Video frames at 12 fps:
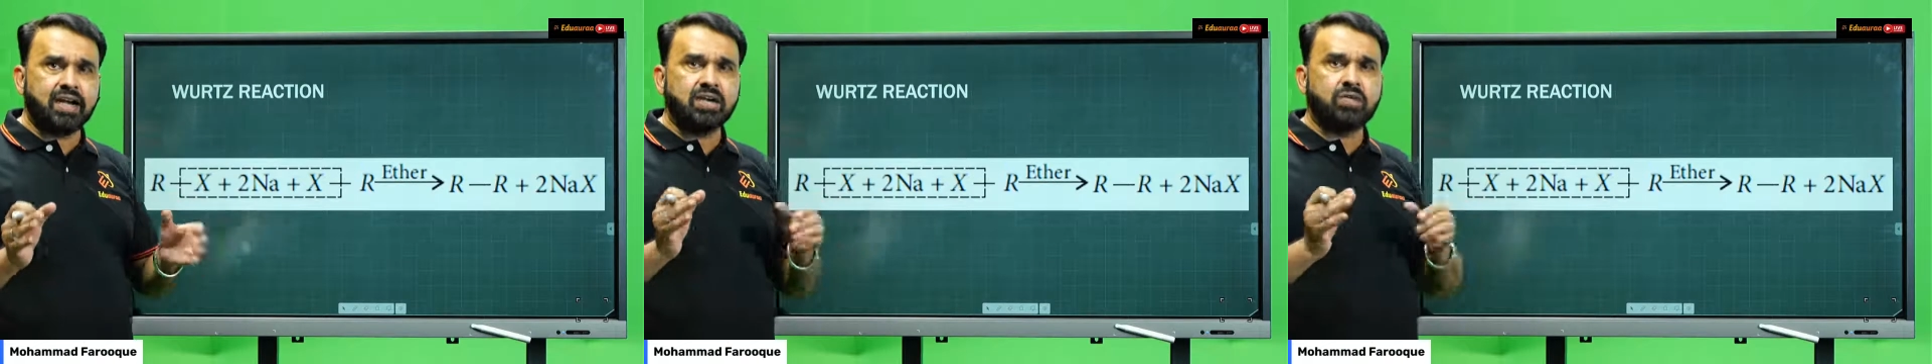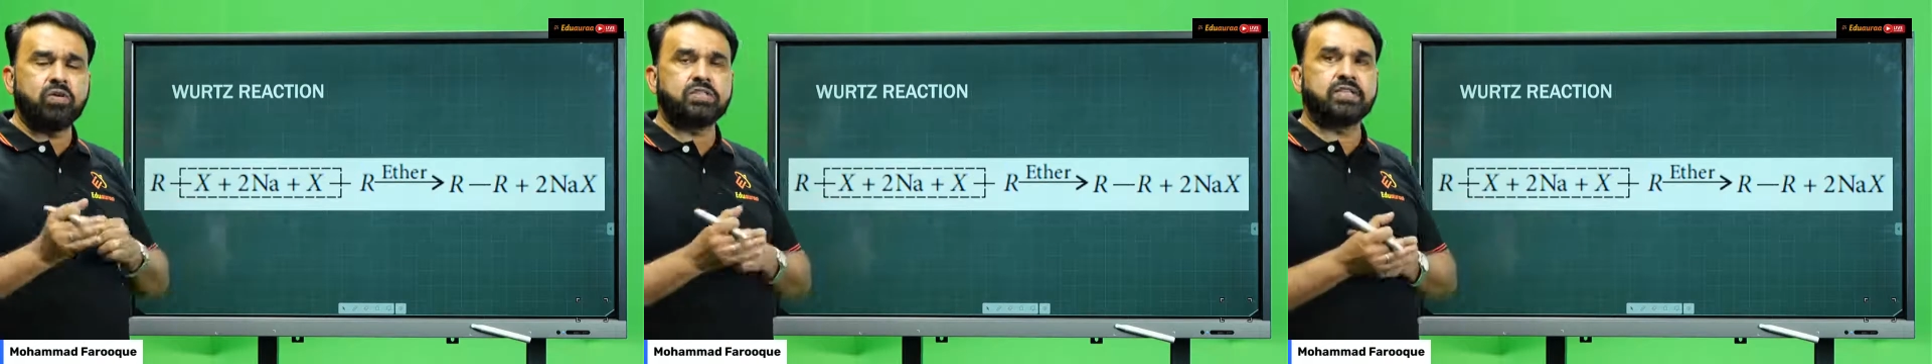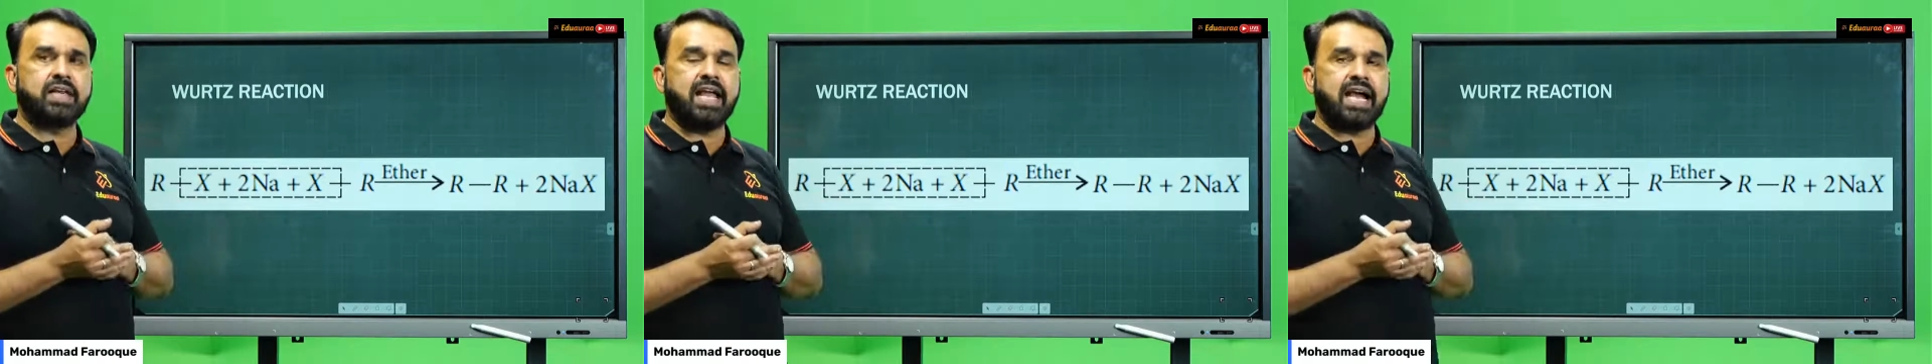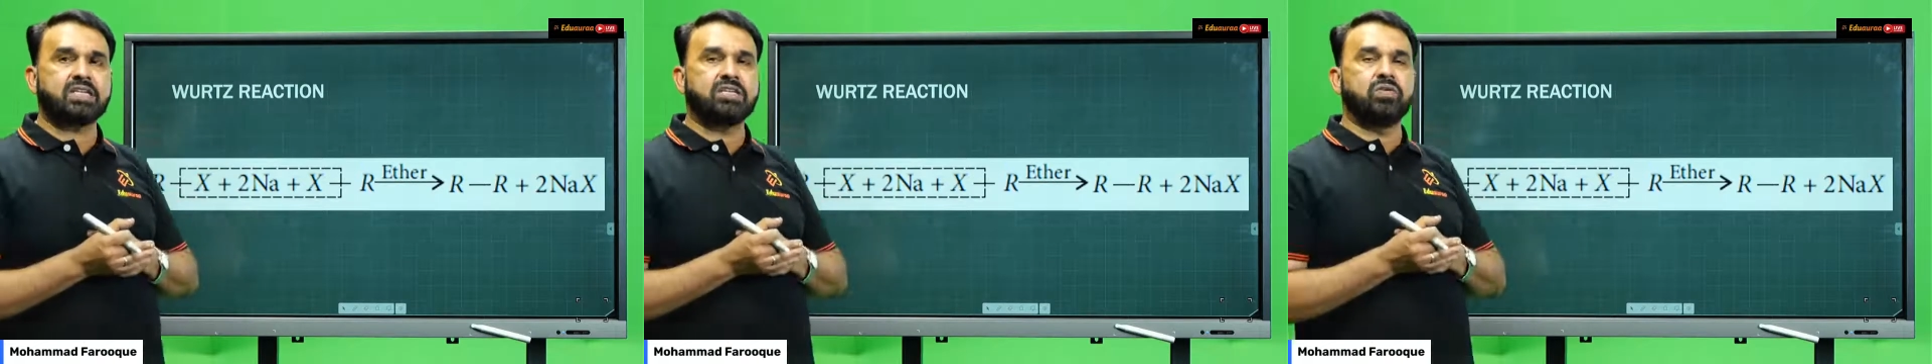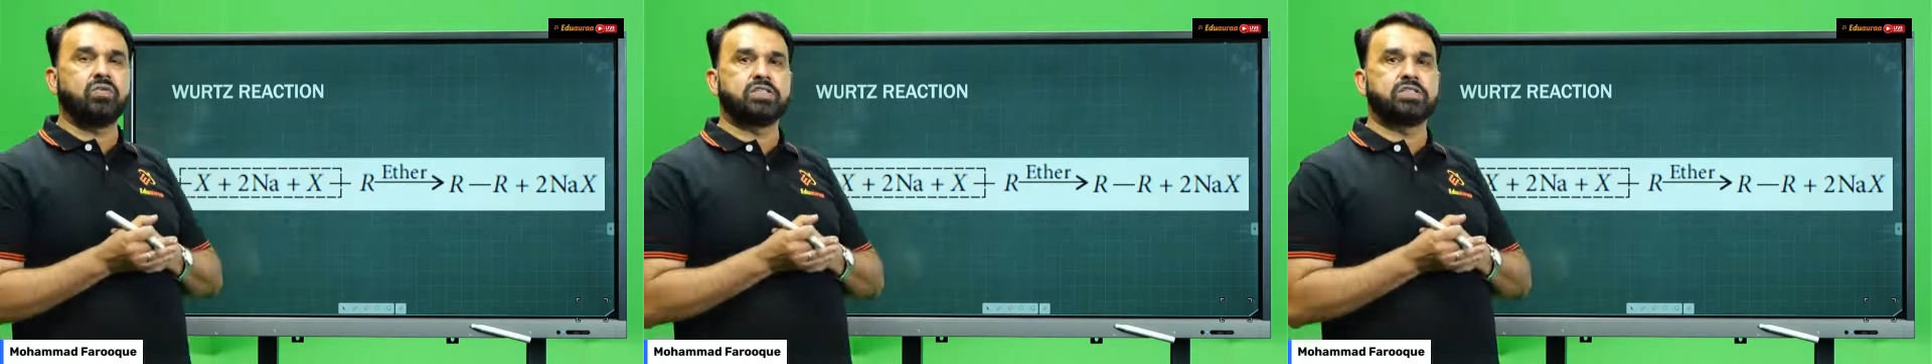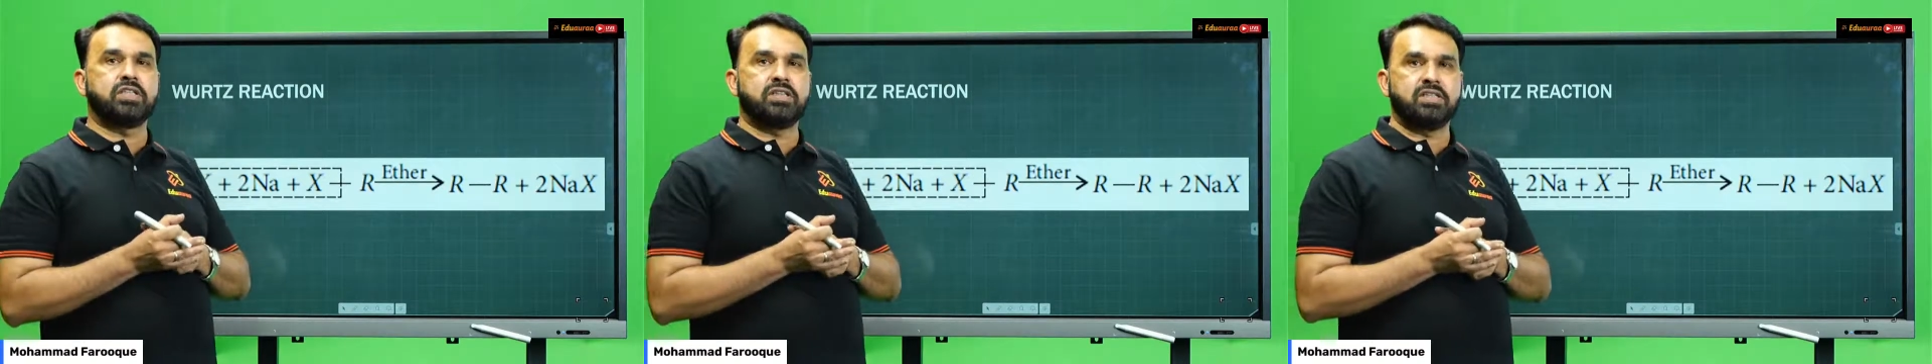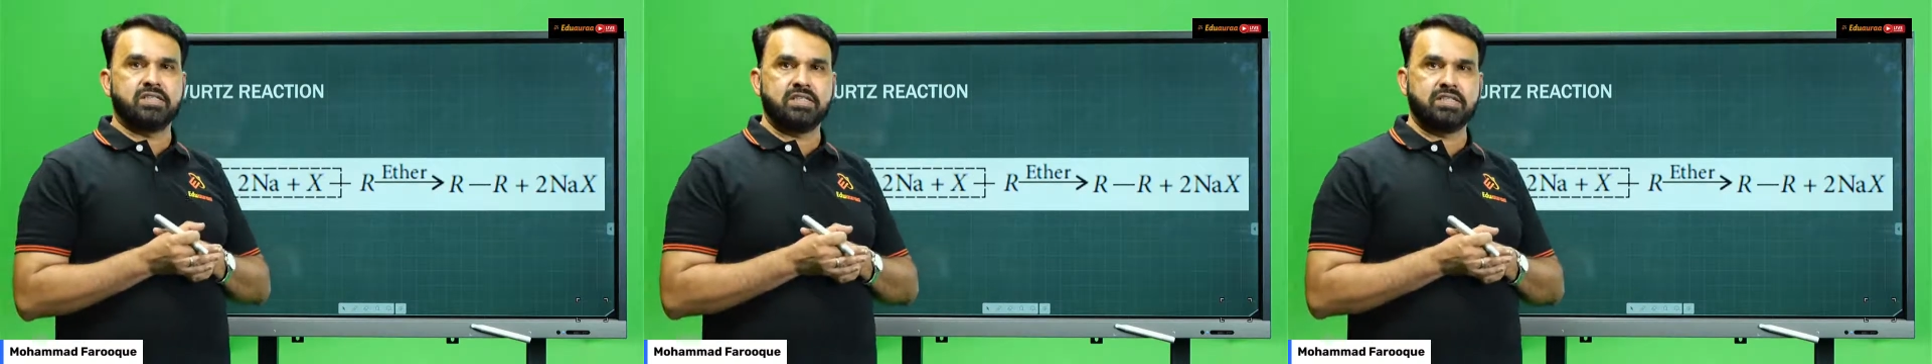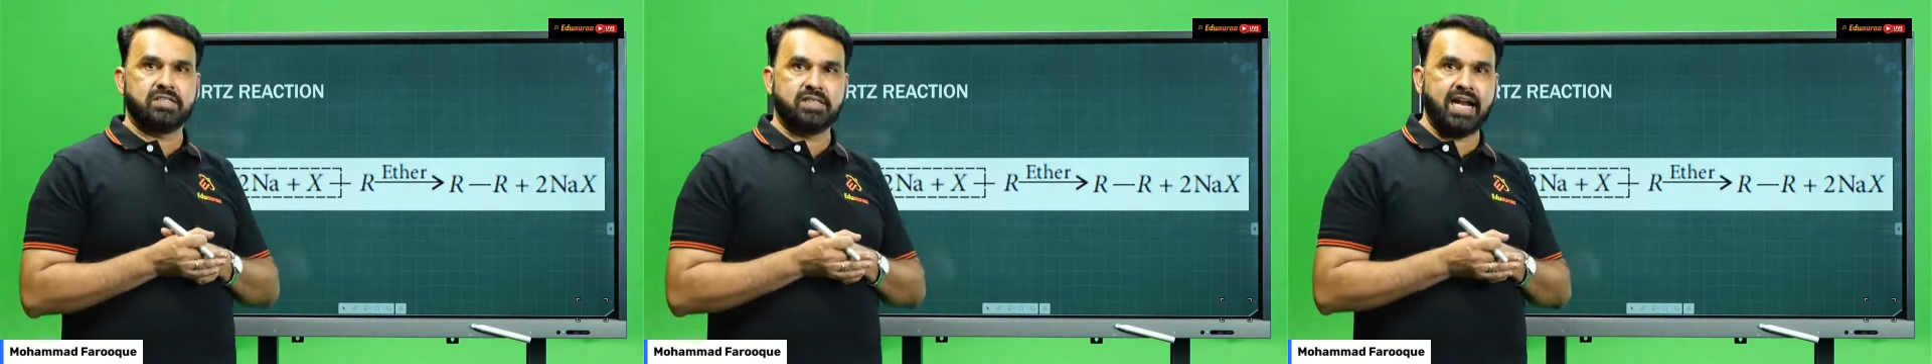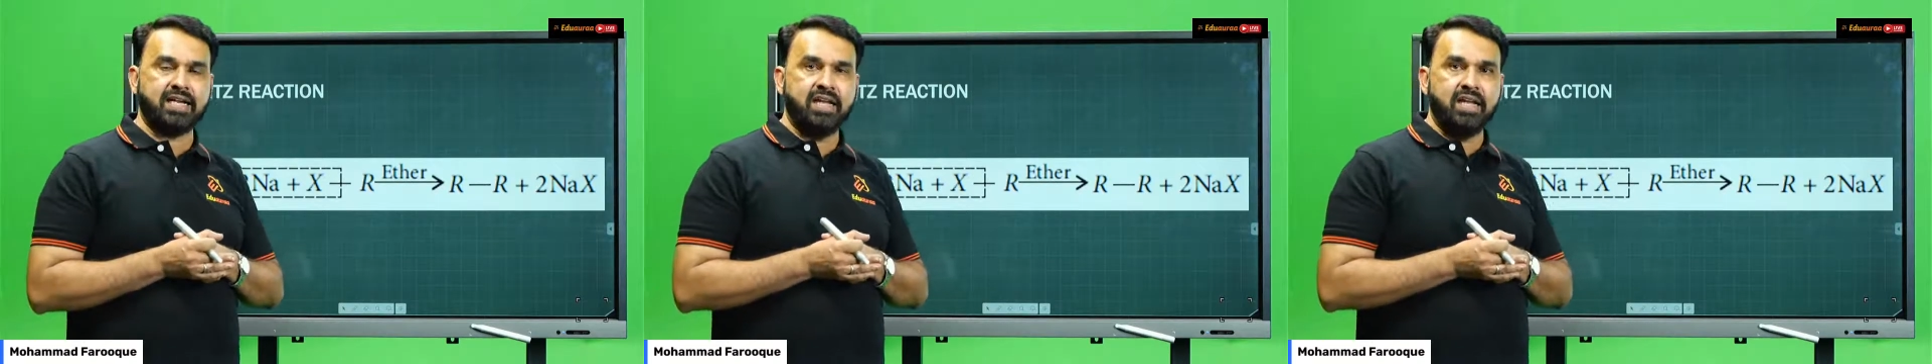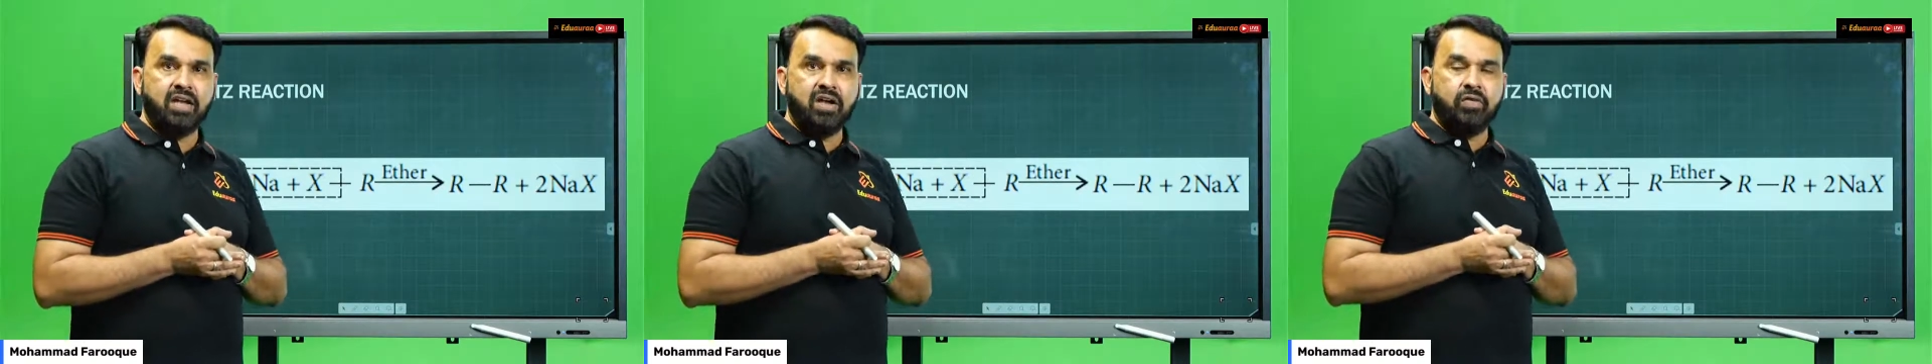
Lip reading: under WURTZ reaction of WURTZ synthesis that